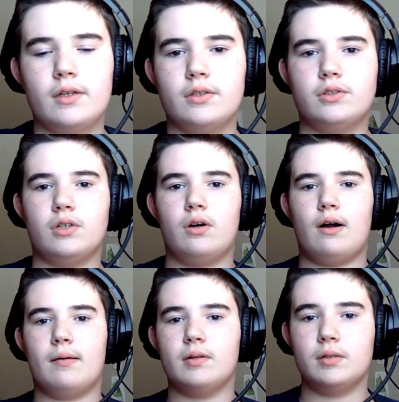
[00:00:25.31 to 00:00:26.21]
So
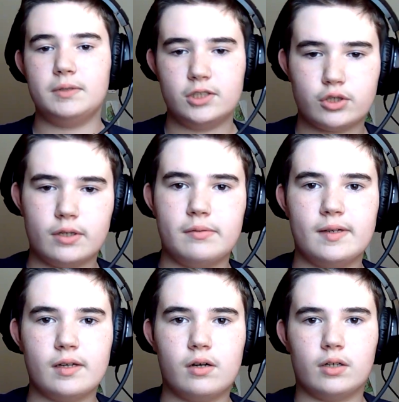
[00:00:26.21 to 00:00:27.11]
I wanna be
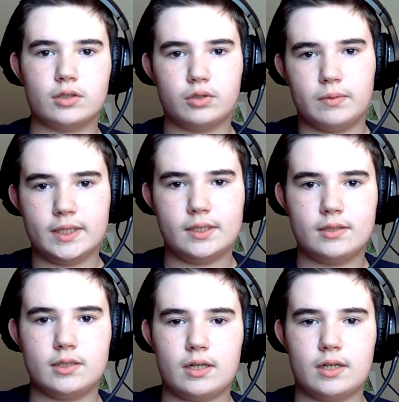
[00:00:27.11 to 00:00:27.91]
streaming on Twitch,